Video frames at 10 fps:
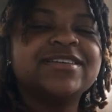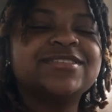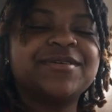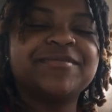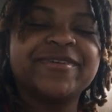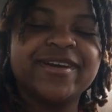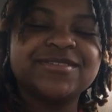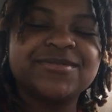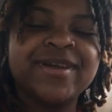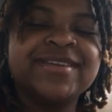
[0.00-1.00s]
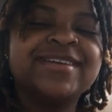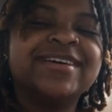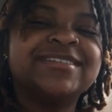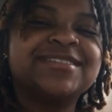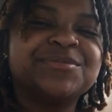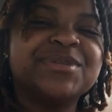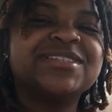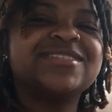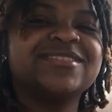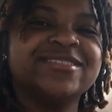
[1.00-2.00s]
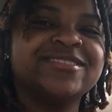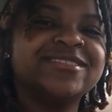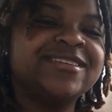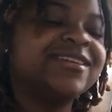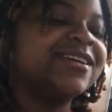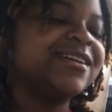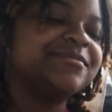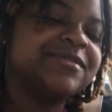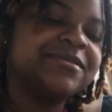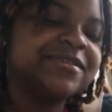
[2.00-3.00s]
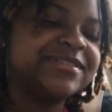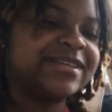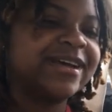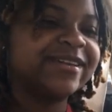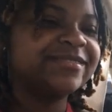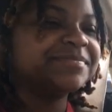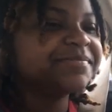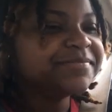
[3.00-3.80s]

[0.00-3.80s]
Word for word: So I'm graduating a semester early, and I'm too excited.